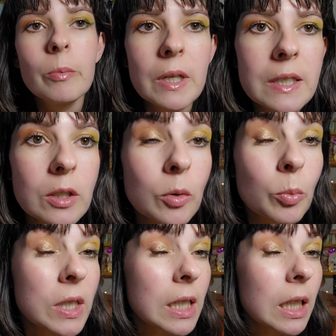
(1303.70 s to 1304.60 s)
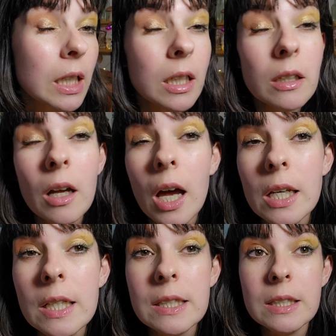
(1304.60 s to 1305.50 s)
but it's still pretty
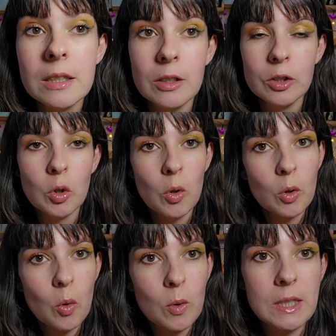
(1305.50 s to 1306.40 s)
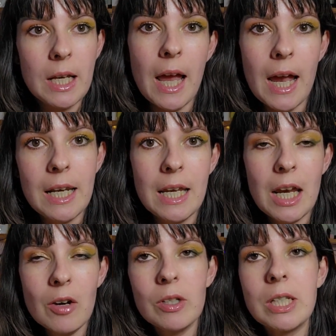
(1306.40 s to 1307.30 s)
and it's not causing any
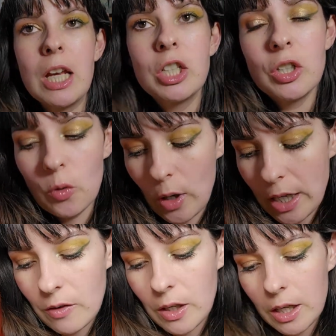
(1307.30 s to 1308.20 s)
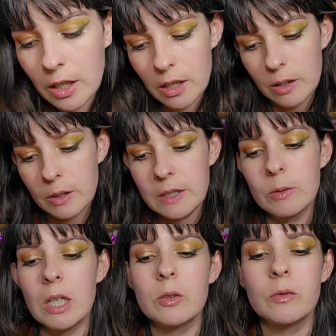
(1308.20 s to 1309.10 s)
irritation or anything, because
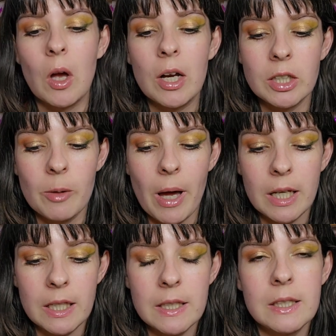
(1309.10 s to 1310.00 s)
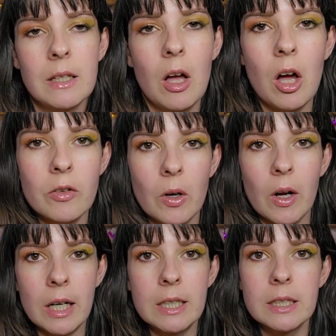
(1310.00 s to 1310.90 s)
sometimes with eyeshadow palettes I
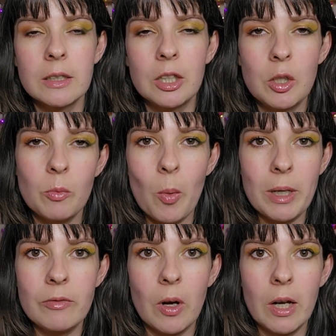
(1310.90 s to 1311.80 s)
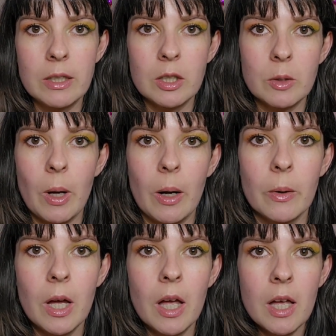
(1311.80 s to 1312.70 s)
find, and you probably find as well,